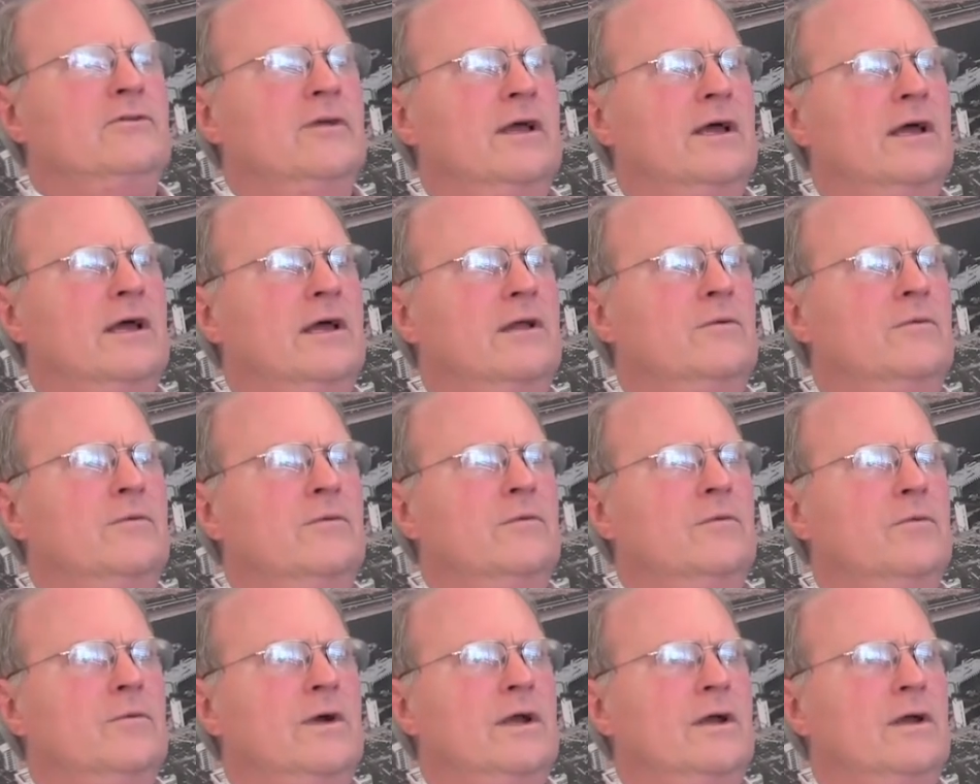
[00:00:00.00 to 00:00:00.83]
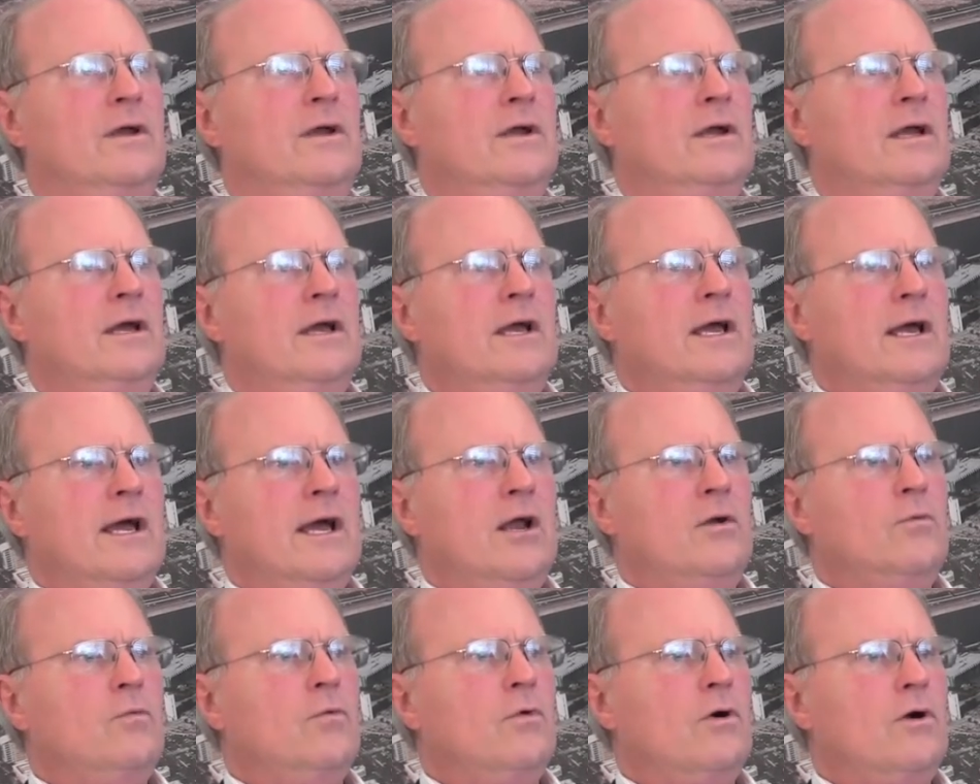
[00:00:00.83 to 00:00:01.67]
And we
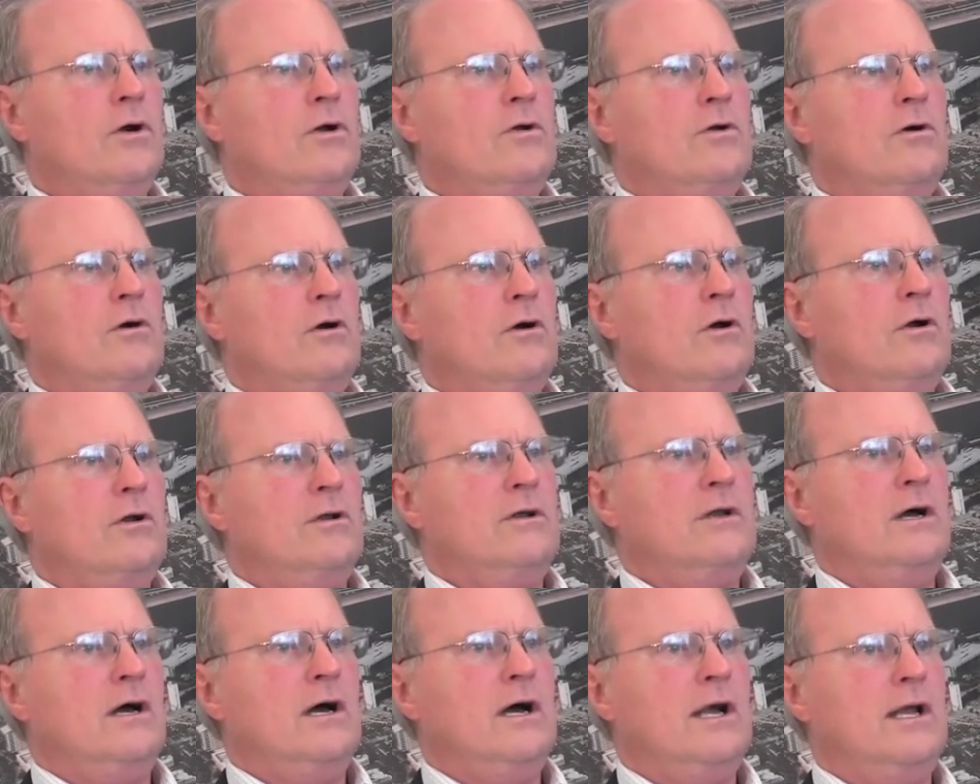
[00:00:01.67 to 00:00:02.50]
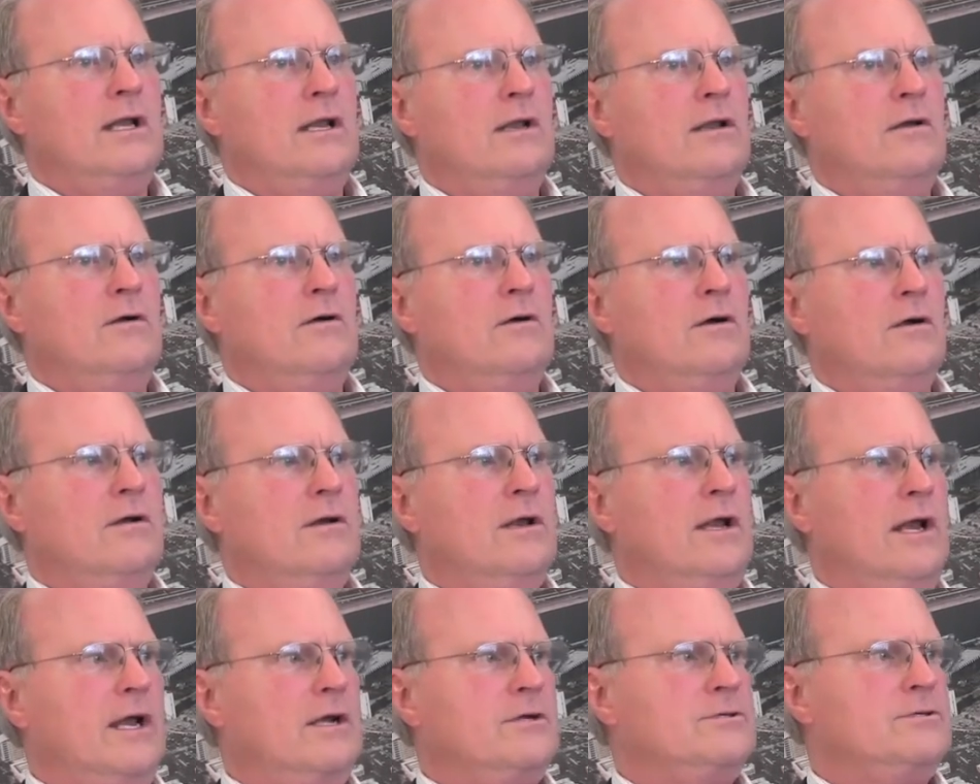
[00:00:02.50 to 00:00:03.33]
had worked hard to heighten our
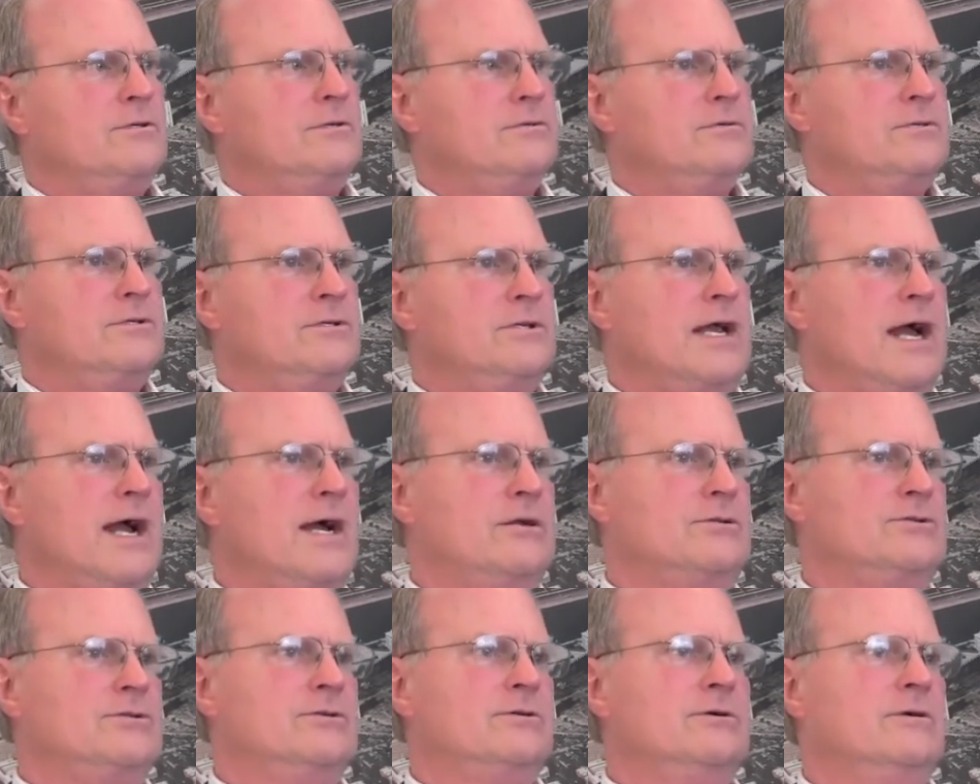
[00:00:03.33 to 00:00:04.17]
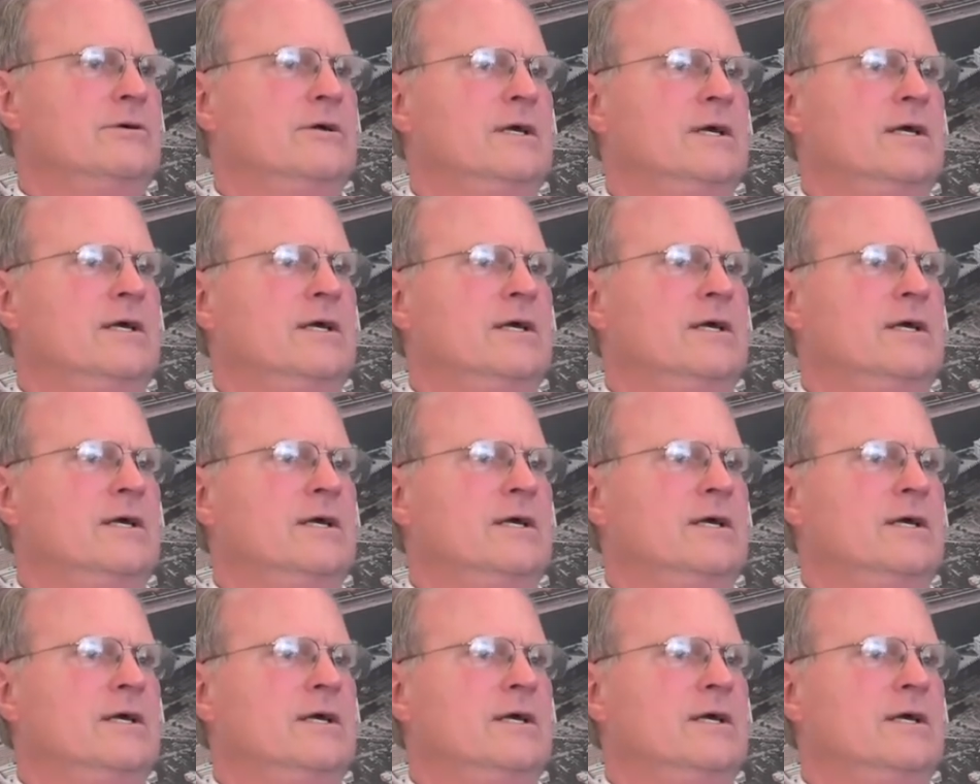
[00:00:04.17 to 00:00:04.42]
national stature